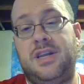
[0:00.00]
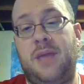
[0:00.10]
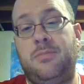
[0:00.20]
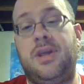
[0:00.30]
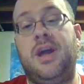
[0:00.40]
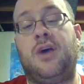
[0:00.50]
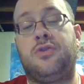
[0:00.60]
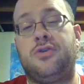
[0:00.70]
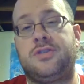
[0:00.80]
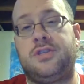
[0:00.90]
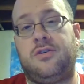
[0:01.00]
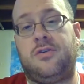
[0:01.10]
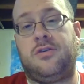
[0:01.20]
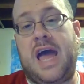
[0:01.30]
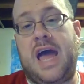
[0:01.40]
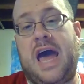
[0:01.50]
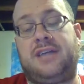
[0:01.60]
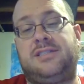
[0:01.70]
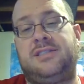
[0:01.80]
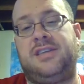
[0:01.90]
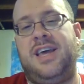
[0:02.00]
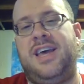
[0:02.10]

named Garurt, or Axe.